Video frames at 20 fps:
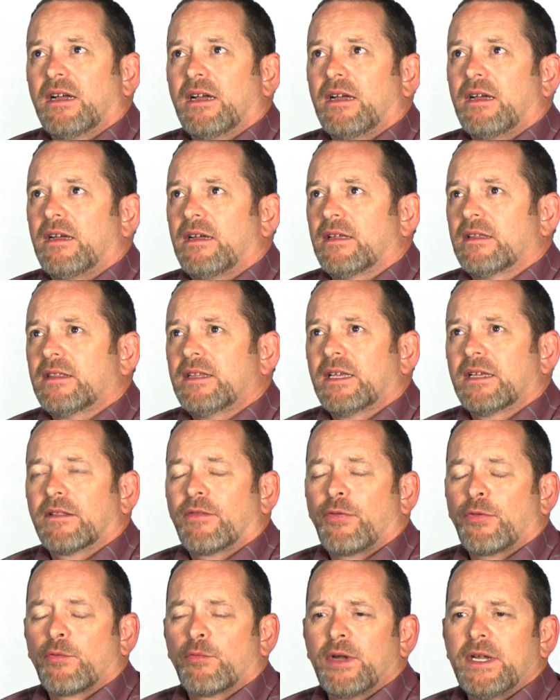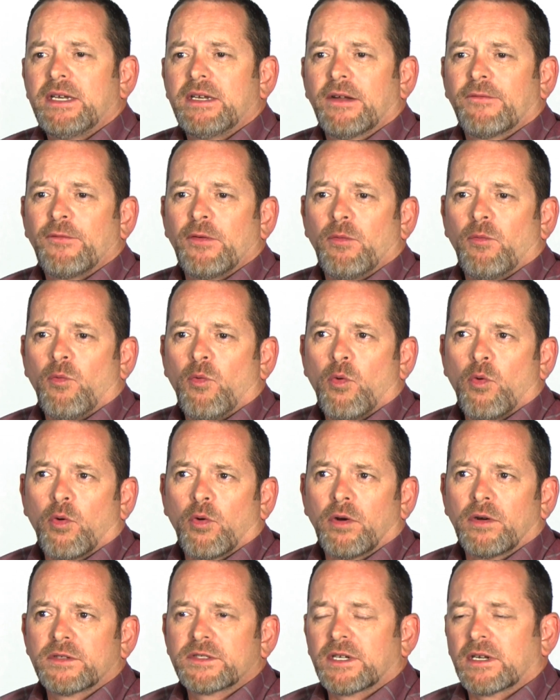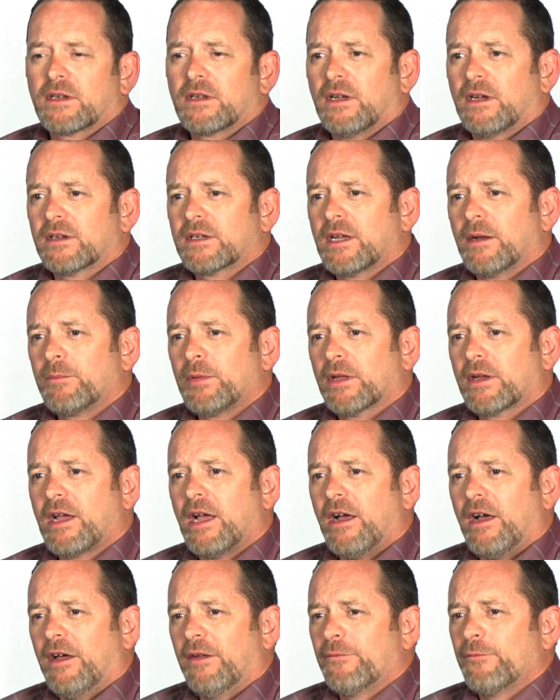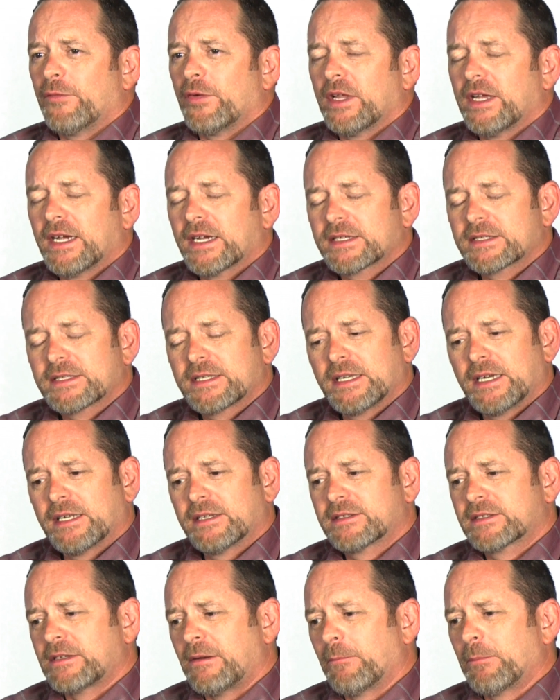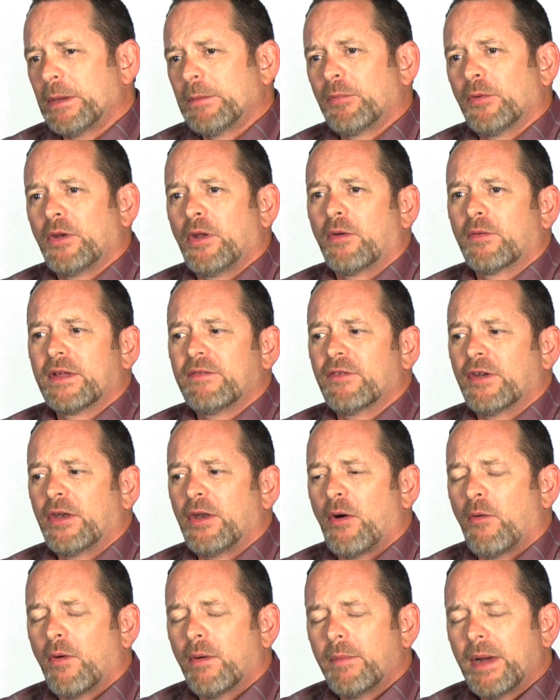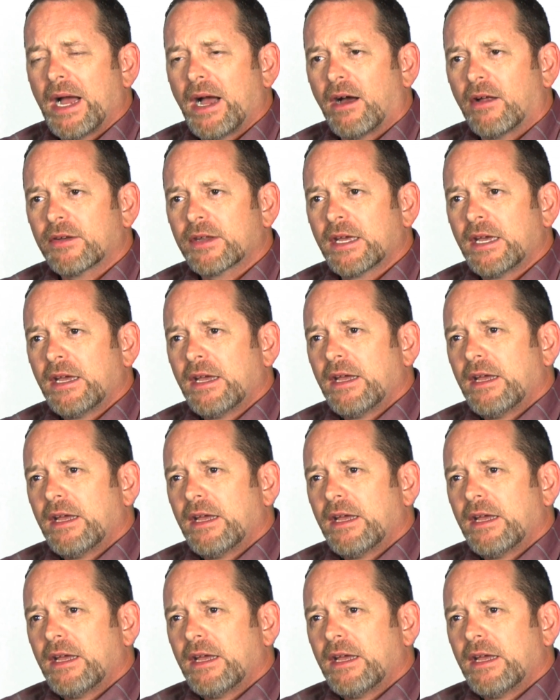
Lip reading: I think, three different wars, a couple of conflicts that some people don't even know about.